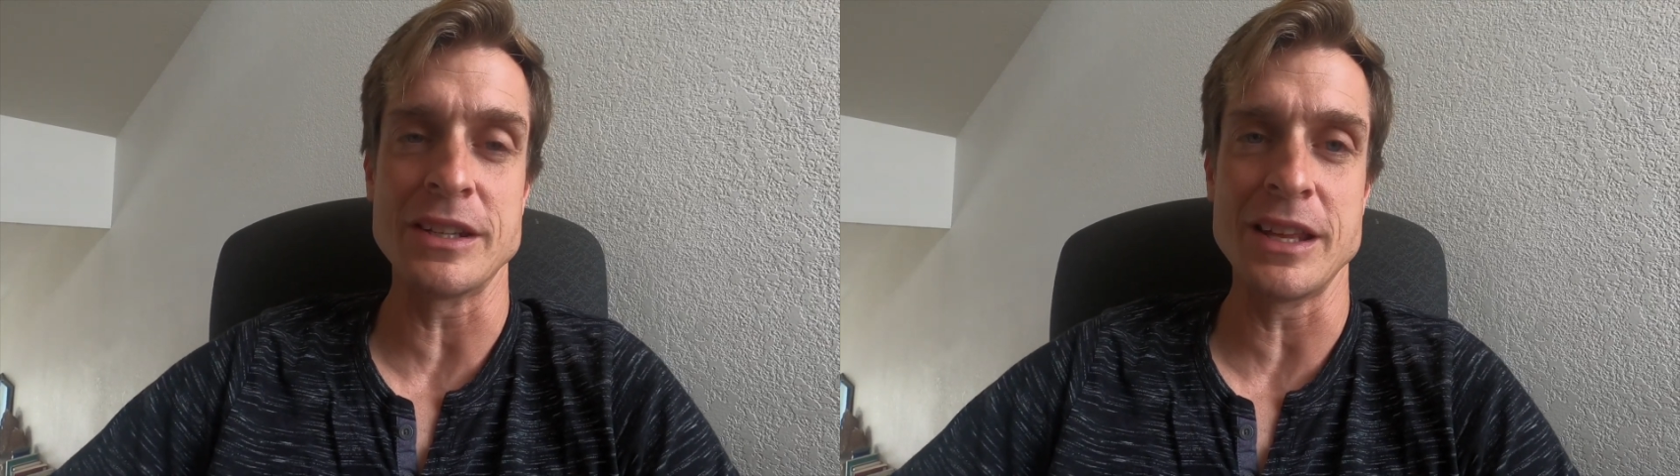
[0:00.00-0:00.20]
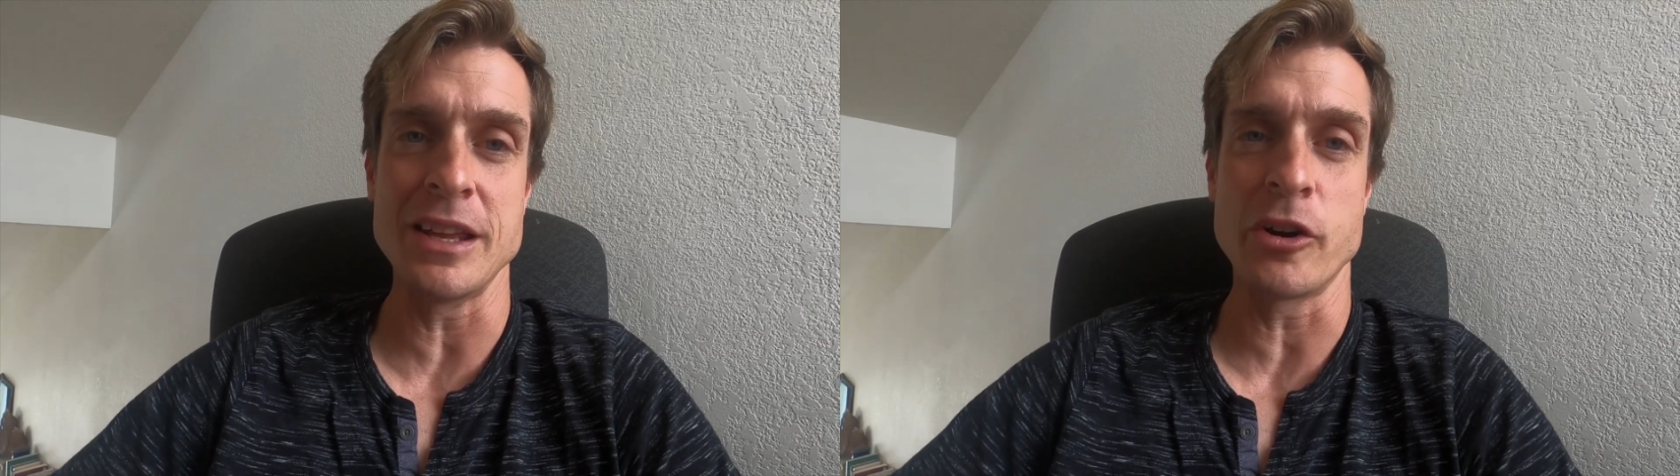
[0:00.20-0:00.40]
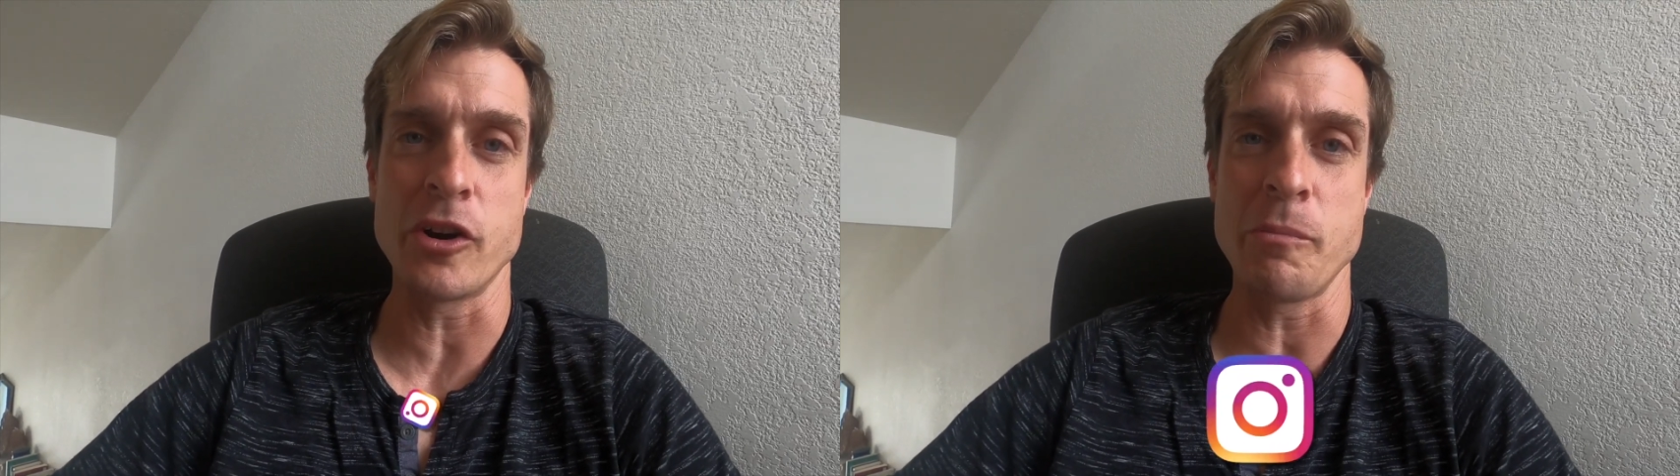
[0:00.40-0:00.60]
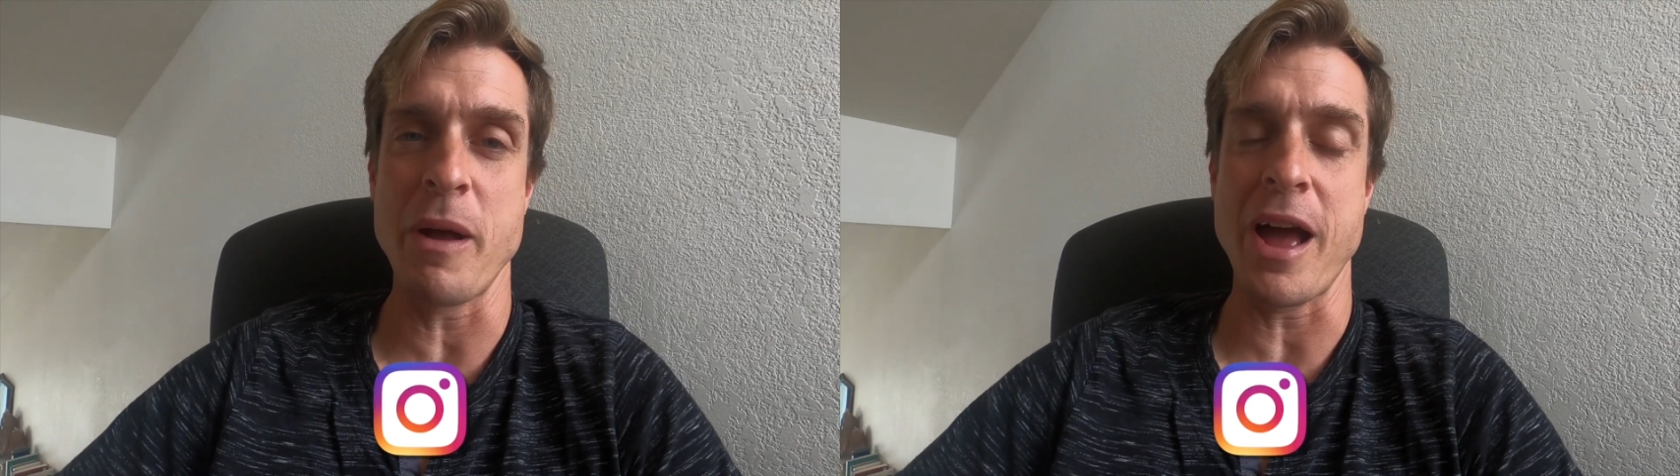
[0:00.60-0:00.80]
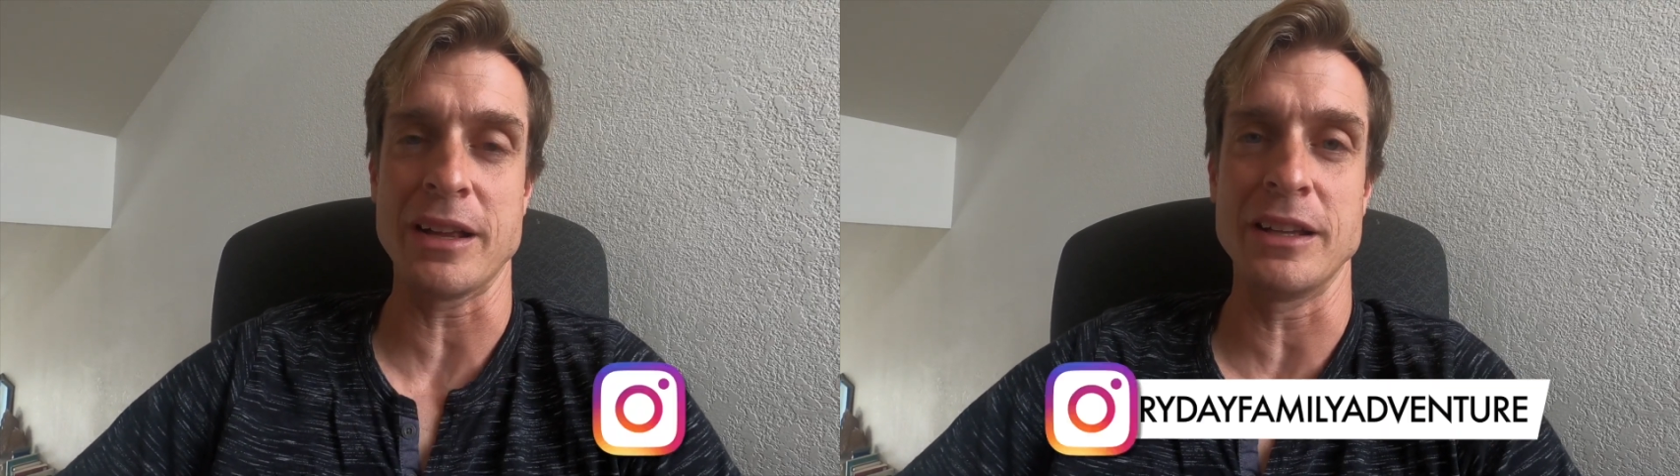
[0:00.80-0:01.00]
get her
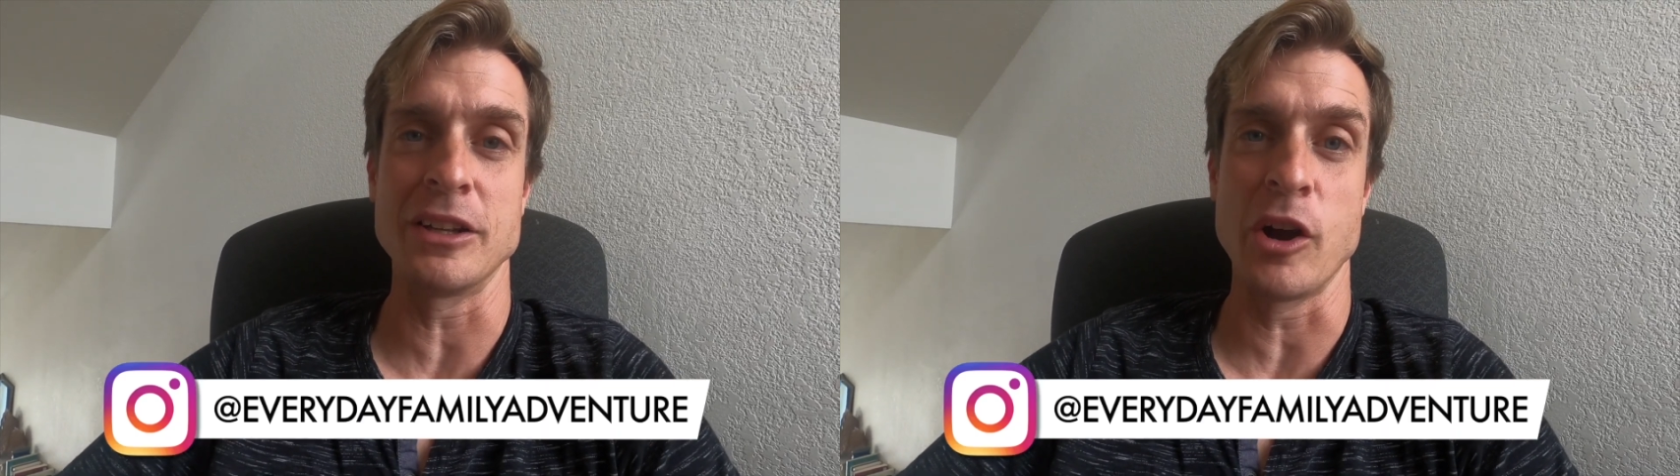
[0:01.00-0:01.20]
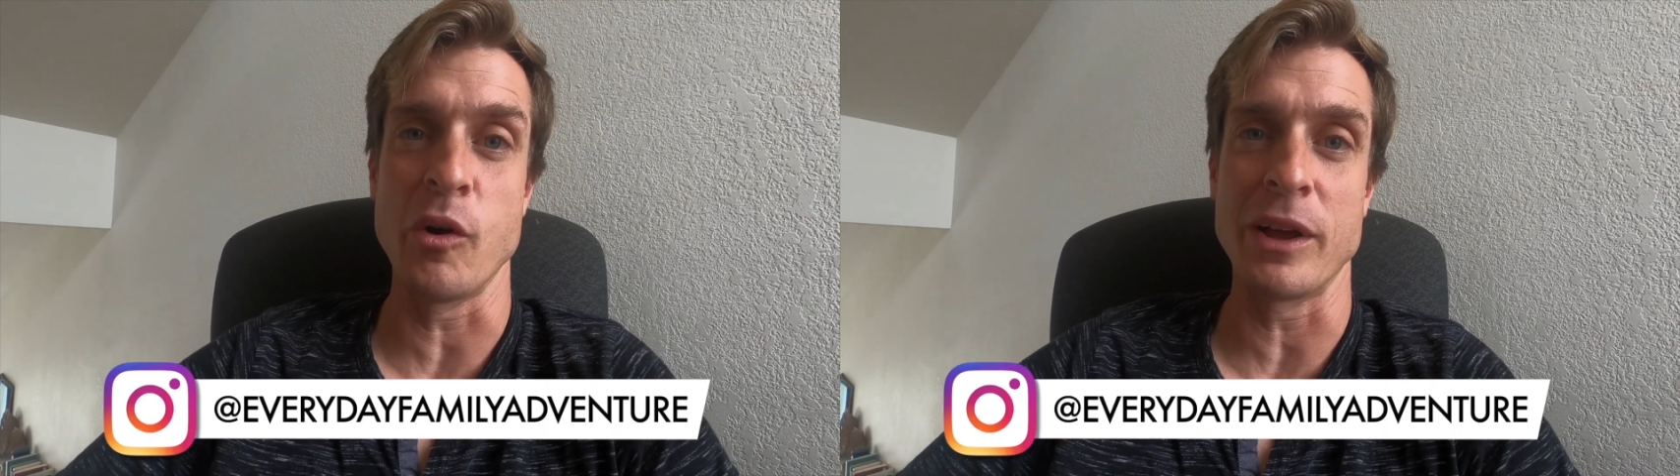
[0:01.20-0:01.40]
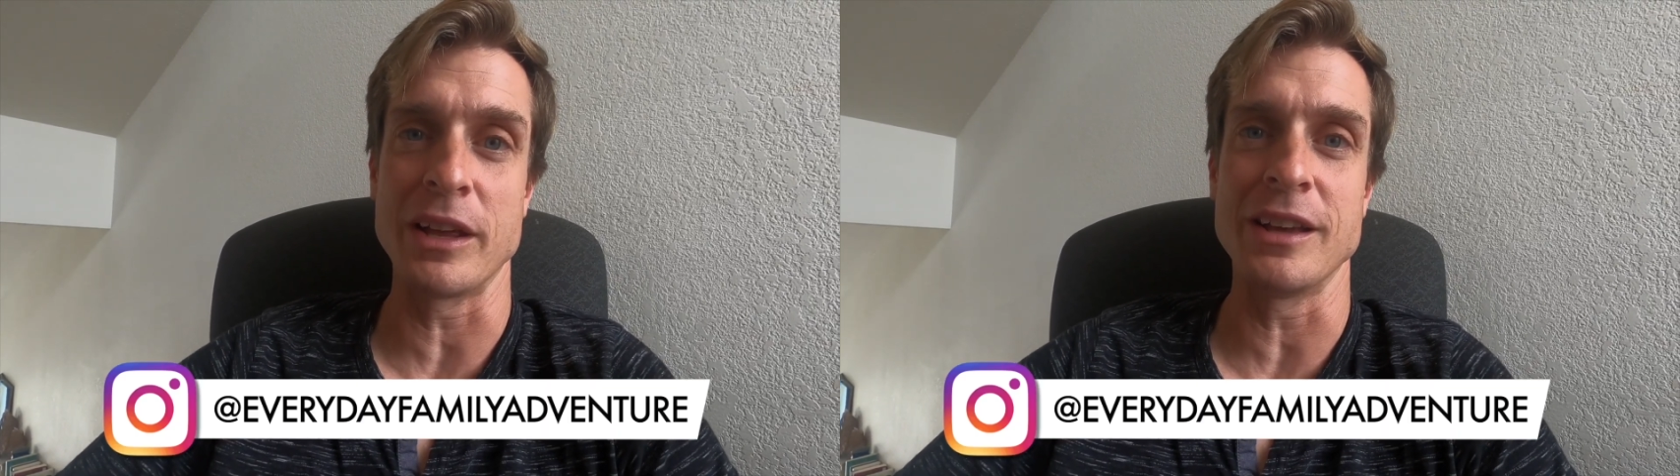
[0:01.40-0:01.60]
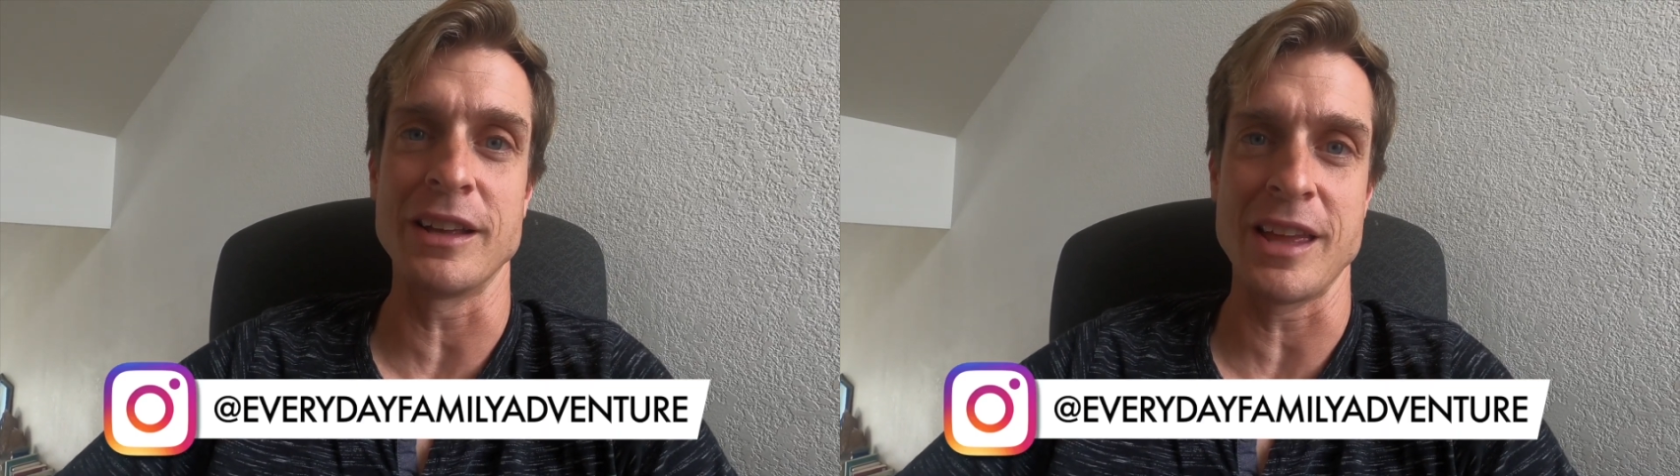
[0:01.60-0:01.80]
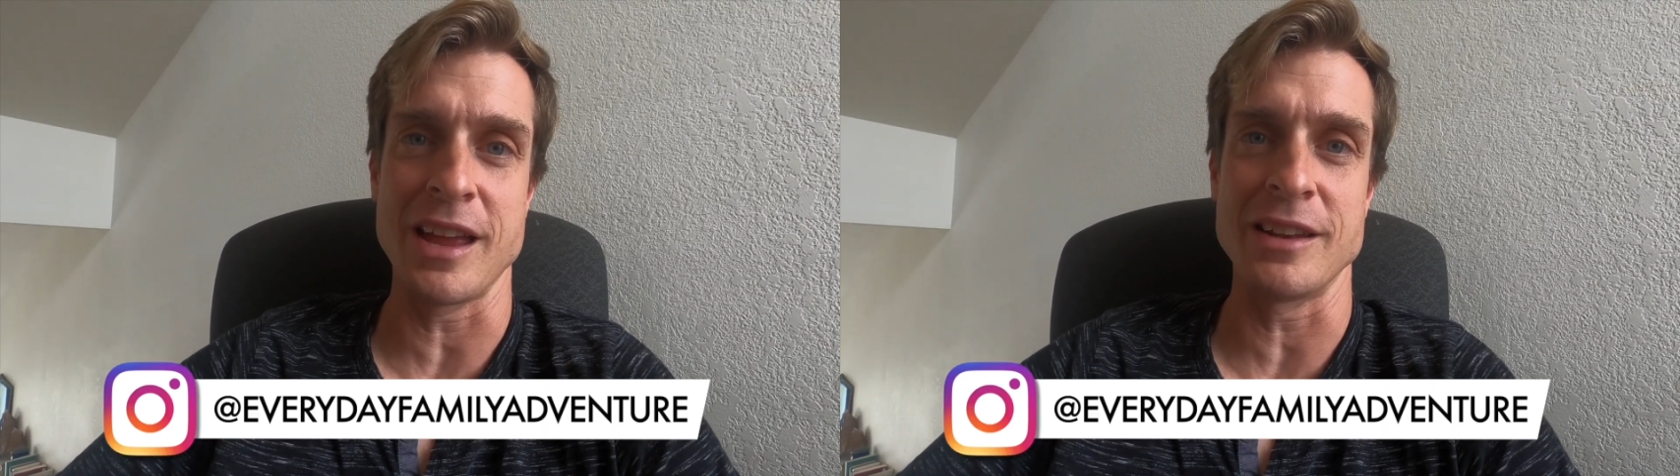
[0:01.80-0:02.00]
back and going
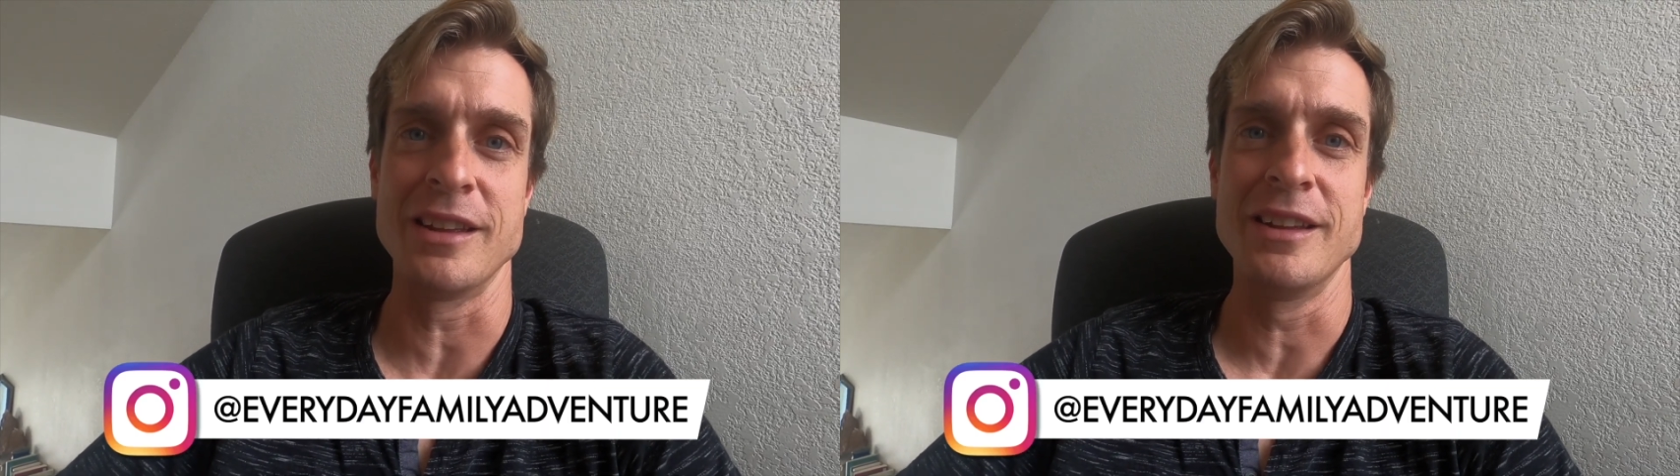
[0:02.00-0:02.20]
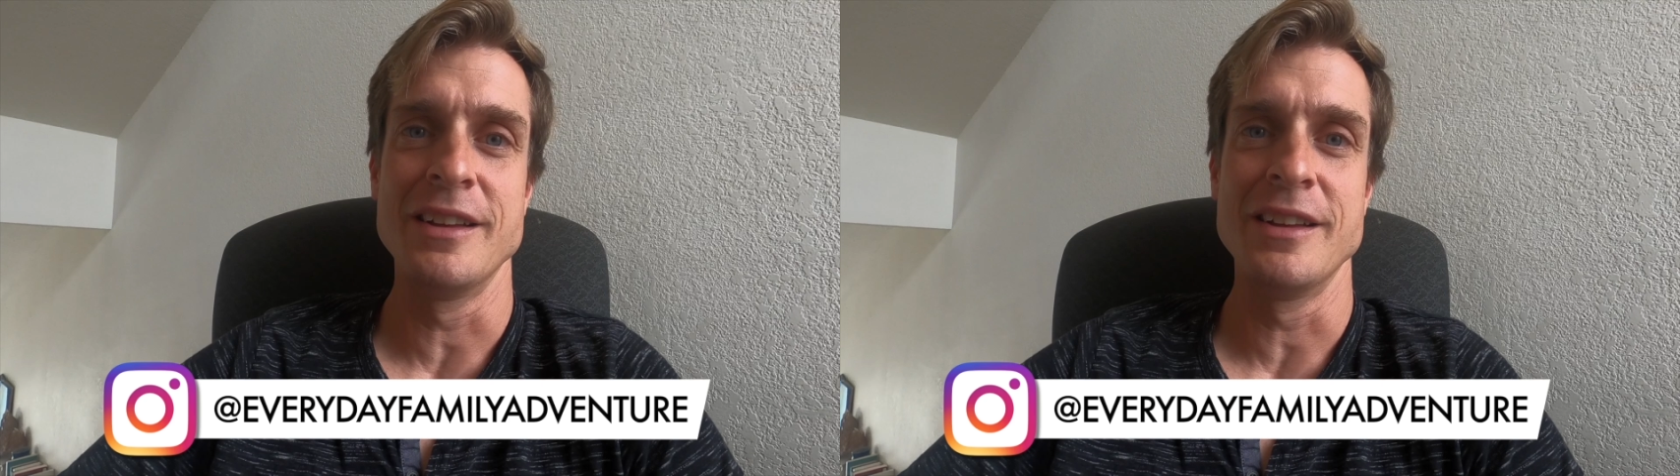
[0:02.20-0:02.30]
again.